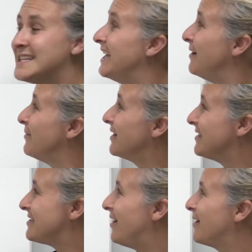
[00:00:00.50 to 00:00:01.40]
Today we're
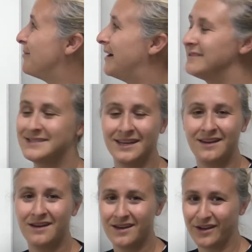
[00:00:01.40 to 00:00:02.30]
going to talk about
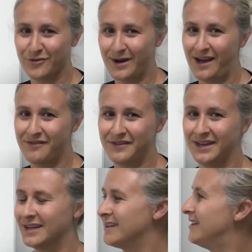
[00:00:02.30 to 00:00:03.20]
data and
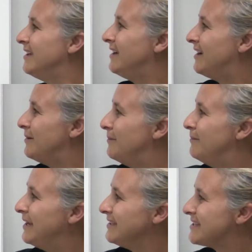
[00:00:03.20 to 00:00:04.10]
graphing.
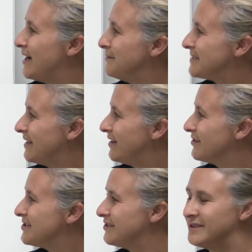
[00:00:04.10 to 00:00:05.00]
Many times I
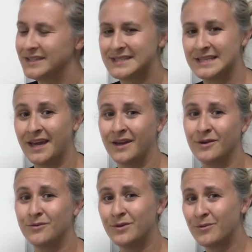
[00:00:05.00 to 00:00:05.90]
hear students
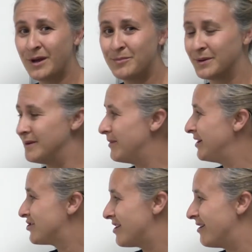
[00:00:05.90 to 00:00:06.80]
say, what do I put in
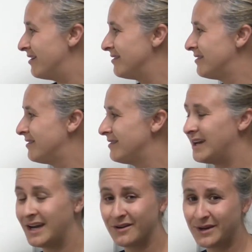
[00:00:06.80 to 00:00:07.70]
my chart?
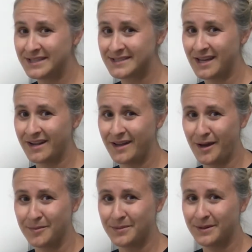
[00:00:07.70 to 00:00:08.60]
How do I set it
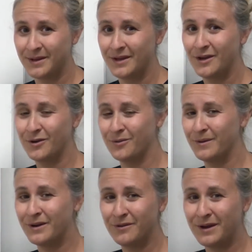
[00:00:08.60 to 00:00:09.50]
up?
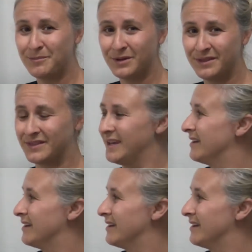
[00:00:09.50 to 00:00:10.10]
Where do I put